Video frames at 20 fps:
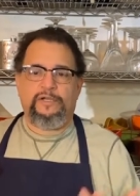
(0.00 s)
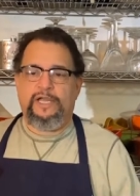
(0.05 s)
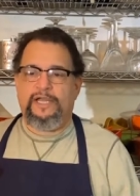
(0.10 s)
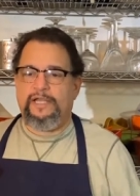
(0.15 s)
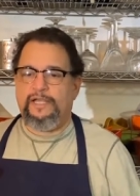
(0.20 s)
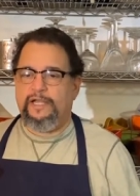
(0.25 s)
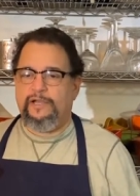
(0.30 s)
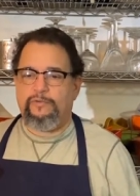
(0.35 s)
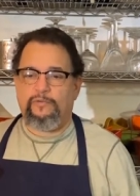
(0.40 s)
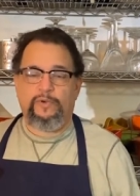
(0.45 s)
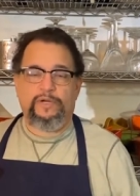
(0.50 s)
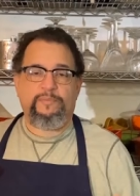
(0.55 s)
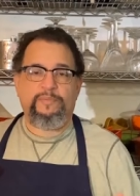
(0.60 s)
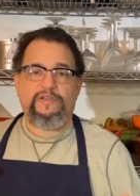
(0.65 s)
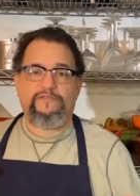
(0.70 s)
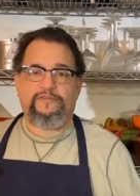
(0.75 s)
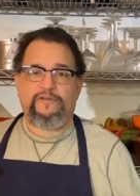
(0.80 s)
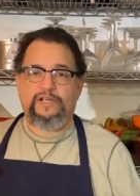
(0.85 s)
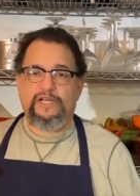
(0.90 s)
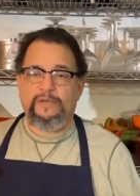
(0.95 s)
Hey, I want to
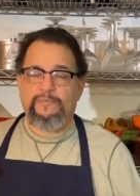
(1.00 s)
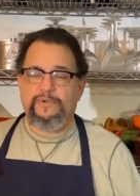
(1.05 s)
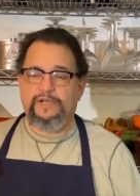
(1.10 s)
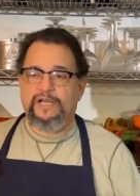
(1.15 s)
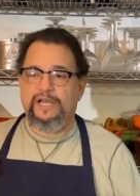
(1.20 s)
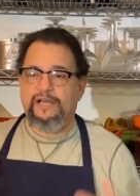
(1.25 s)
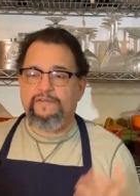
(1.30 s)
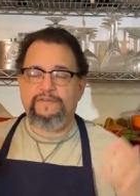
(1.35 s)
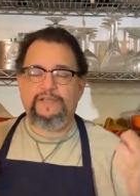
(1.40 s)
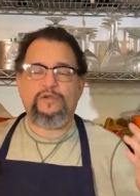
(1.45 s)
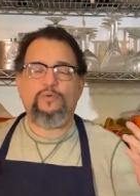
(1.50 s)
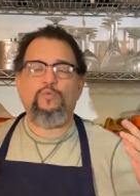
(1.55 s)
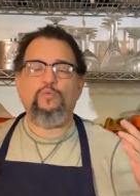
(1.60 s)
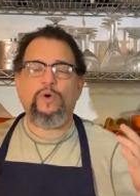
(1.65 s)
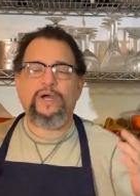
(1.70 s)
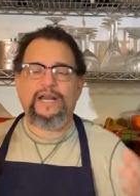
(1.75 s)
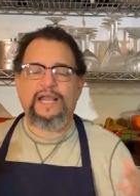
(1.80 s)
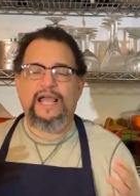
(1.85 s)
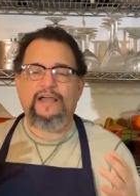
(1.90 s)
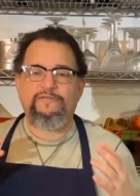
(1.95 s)
meet for a cup of coffee?
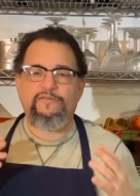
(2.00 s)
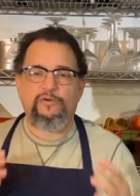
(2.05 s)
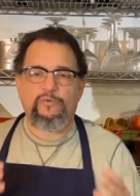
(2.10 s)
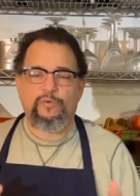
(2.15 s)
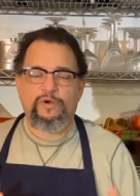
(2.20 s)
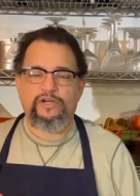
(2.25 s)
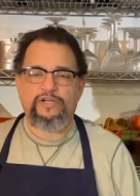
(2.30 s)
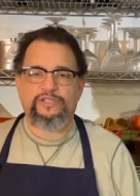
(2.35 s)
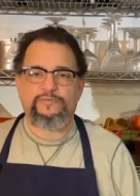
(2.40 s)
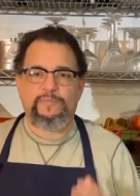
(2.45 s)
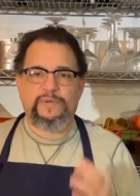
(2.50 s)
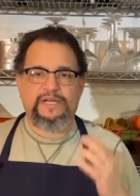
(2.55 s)
Whatever works,